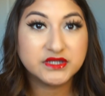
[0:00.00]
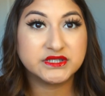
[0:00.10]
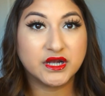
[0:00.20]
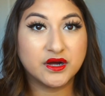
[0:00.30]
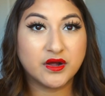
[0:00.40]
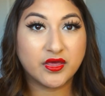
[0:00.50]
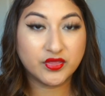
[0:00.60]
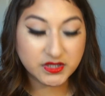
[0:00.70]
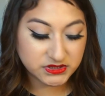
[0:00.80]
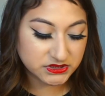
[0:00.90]
So
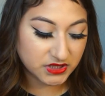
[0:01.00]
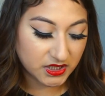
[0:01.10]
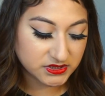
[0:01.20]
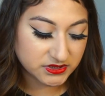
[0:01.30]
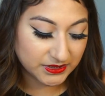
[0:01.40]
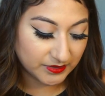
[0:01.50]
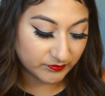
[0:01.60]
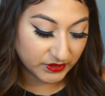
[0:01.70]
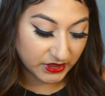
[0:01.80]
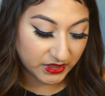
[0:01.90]
this does
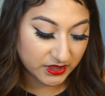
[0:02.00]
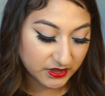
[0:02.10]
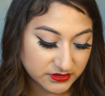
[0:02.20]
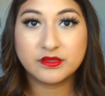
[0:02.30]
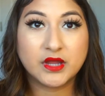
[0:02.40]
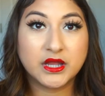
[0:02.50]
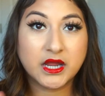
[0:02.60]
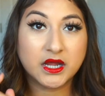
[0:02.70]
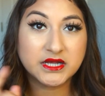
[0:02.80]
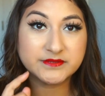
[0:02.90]
bleed,
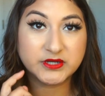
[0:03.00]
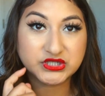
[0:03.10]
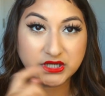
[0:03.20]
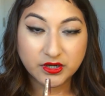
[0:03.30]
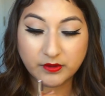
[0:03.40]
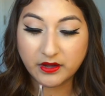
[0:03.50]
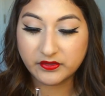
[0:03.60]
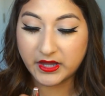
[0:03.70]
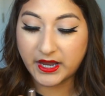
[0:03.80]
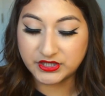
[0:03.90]
like especially
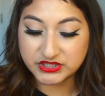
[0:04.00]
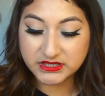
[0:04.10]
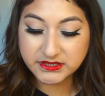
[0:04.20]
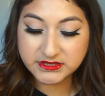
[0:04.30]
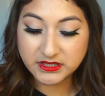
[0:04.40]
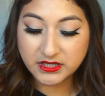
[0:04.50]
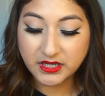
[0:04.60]
around the edges.